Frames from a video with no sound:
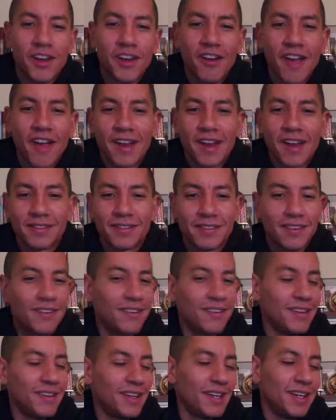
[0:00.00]
at it.
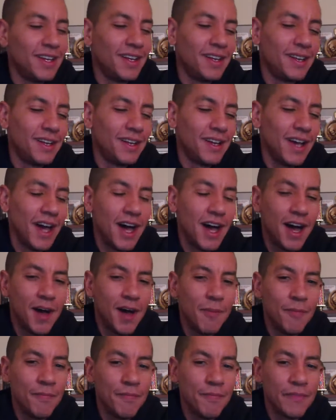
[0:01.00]
So,
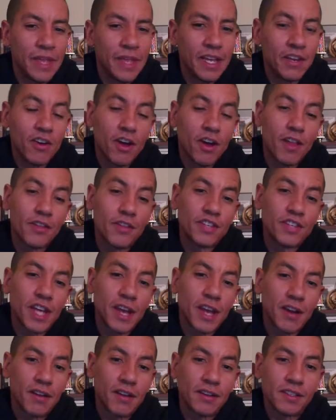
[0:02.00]
and your other
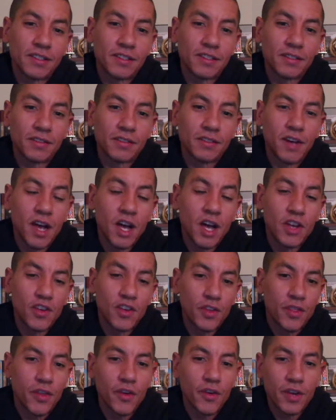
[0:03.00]
channel is
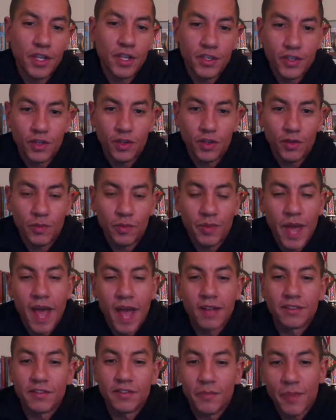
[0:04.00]
132
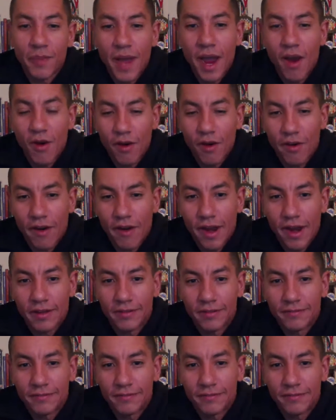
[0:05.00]
pounds of power, right?